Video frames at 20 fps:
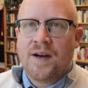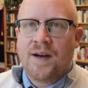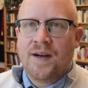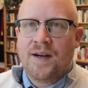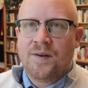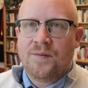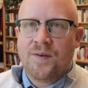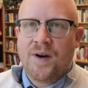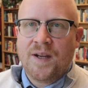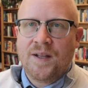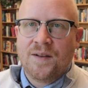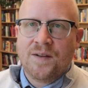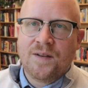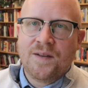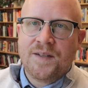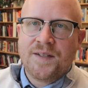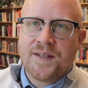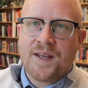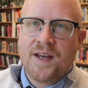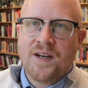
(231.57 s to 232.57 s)
uh,
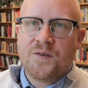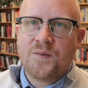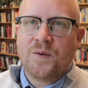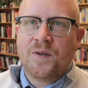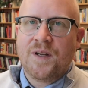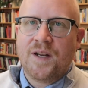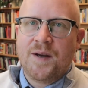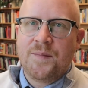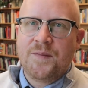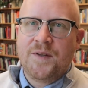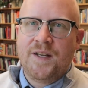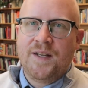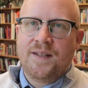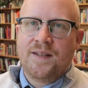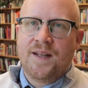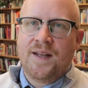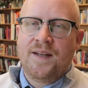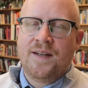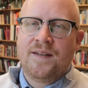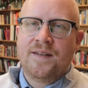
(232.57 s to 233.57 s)
regularly scheduled
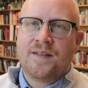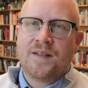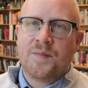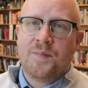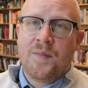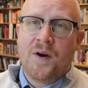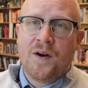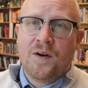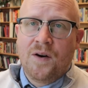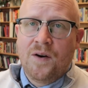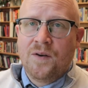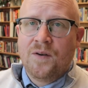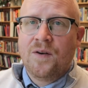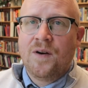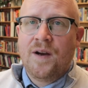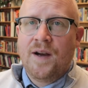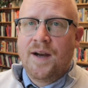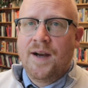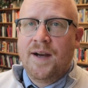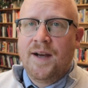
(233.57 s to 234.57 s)
update
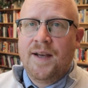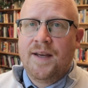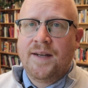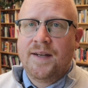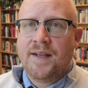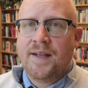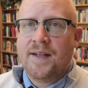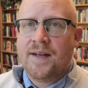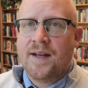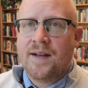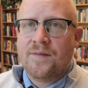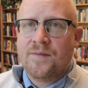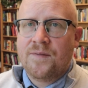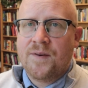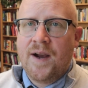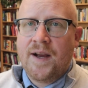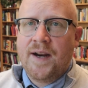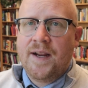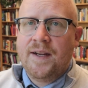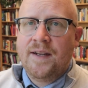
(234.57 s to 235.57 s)
tomorrow uh, and again on
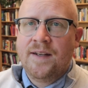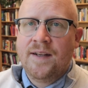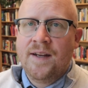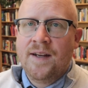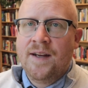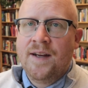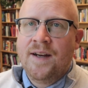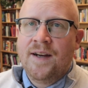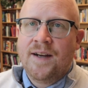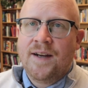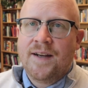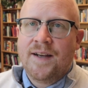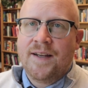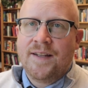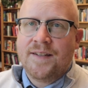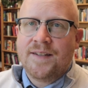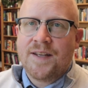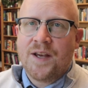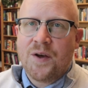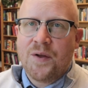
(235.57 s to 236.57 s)
Friday.
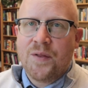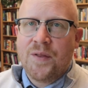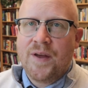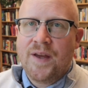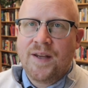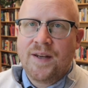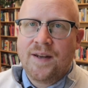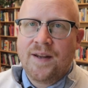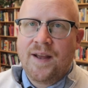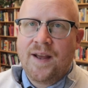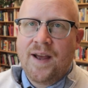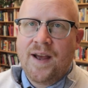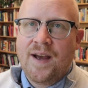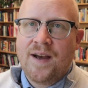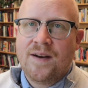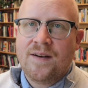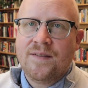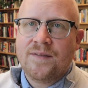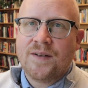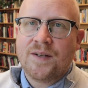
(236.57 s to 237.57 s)
Until then,
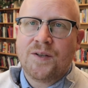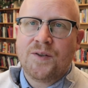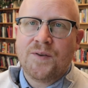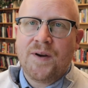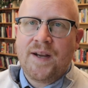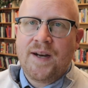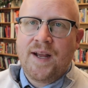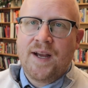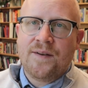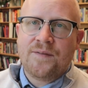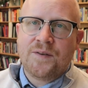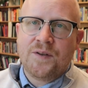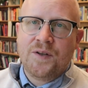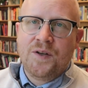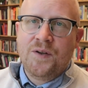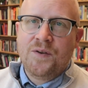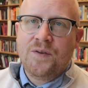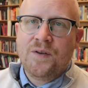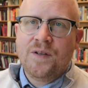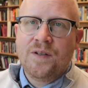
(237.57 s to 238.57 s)
have a great
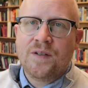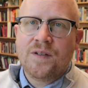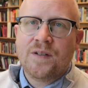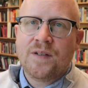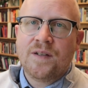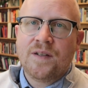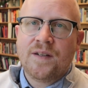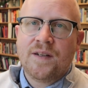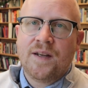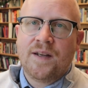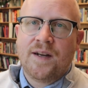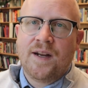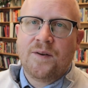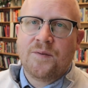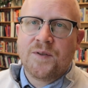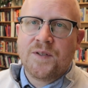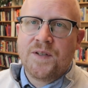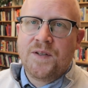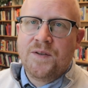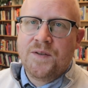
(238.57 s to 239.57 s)
afternoon, and I
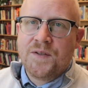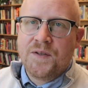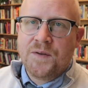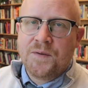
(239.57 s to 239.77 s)
will see you